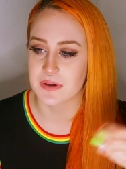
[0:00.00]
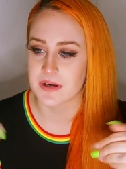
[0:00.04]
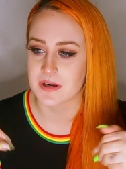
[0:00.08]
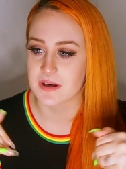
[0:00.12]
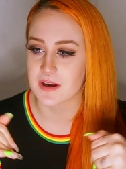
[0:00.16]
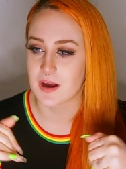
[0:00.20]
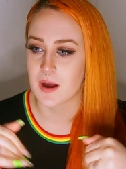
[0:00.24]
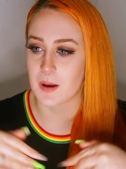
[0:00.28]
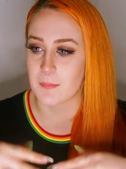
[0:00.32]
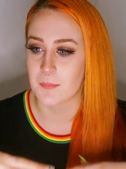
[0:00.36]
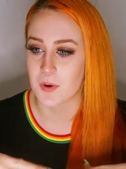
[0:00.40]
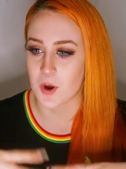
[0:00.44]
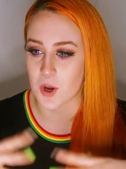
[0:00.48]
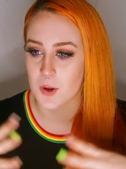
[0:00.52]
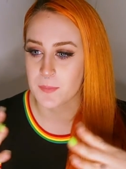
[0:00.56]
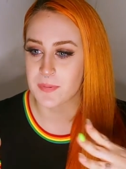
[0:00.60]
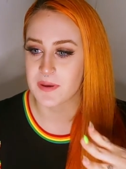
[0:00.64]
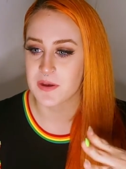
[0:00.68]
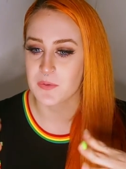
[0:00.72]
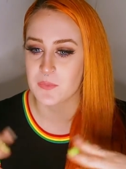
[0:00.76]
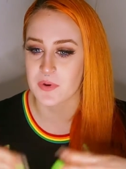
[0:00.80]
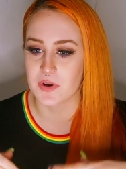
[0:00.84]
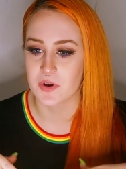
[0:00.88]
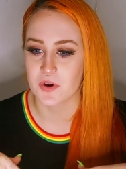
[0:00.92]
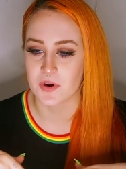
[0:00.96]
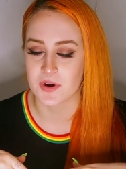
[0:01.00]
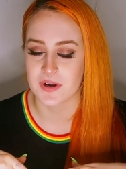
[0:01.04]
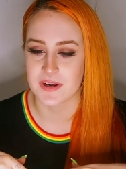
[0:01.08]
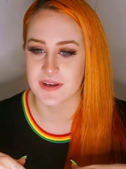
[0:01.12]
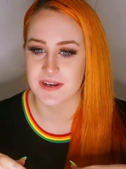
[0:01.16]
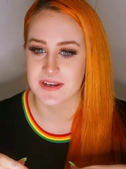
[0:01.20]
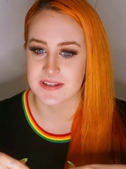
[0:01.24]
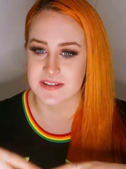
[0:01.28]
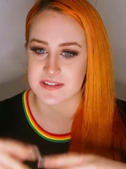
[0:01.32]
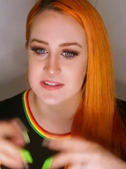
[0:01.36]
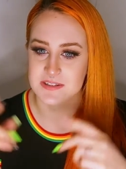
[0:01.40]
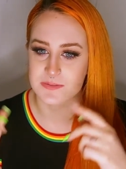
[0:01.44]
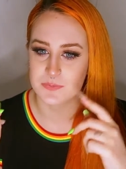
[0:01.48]
but I'm hoping we're not
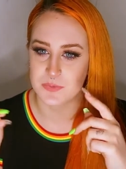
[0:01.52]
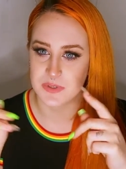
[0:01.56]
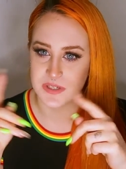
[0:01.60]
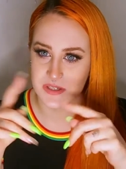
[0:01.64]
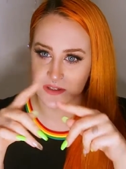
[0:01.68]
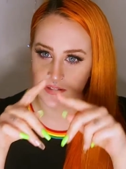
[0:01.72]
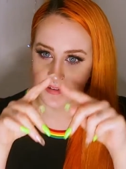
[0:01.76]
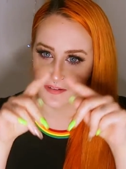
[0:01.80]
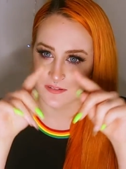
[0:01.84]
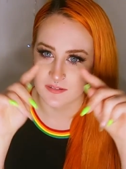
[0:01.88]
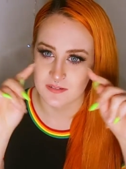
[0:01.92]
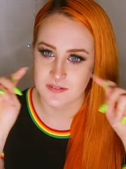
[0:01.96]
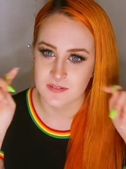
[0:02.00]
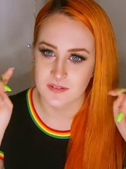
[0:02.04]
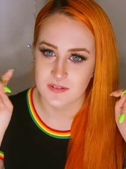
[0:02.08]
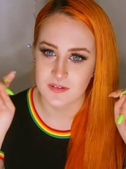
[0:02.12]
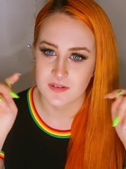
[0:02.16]
going to get this weird